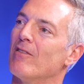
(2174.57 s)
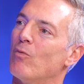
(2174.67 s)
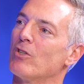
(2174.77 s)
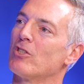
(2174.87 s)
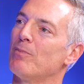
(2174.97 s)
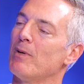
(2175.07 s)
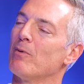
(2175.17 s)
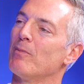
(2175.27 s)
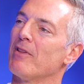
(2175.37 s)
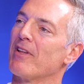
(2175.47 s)
what should
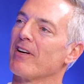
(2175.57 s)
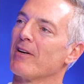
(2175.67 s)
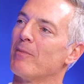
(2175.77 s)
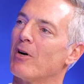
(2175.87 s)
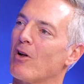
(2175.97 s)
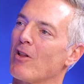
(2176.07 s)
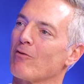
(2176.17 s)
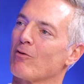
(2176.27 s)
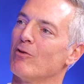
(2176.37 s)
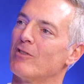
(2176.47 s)
people be thinking about all
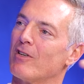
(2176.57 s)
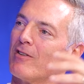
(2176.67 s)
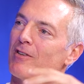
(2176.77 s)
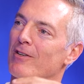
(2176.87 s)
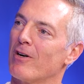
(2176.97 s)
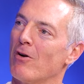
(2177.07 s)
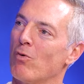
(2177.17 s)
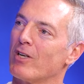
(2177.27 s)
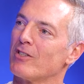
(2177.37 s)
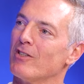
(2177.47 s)
the recruits out there
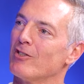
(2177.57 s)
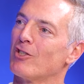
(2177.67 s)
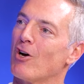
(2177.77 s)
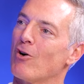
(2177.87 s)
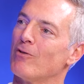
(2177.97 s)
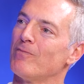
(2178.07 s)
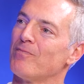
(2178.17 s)
watching this show?